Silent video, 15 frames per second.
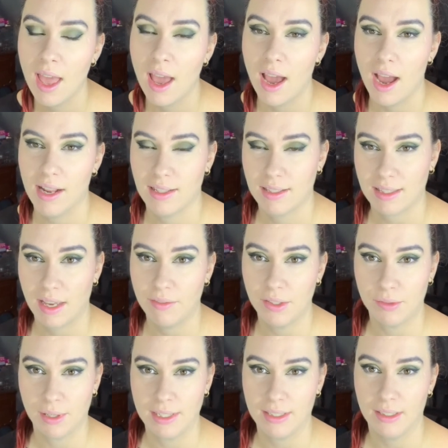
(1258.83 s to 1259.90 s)
I discovered
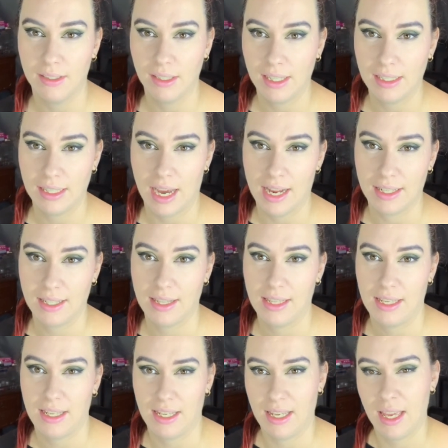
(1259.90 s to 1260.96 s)
recently that
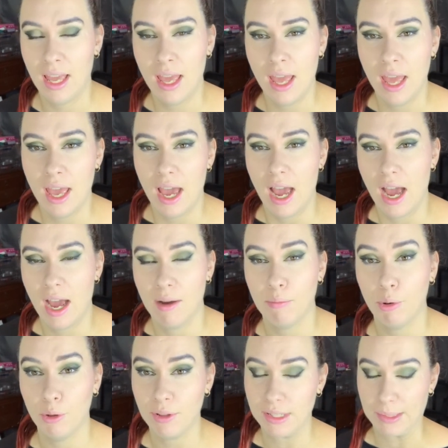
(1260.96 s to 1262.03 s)
the
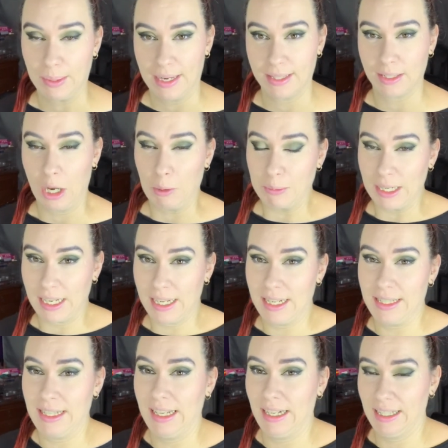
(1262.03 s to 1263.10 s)
Born This Way sculpting
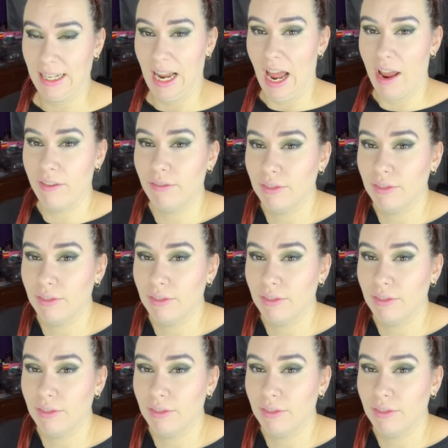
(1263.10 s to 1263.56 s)
concealer that I've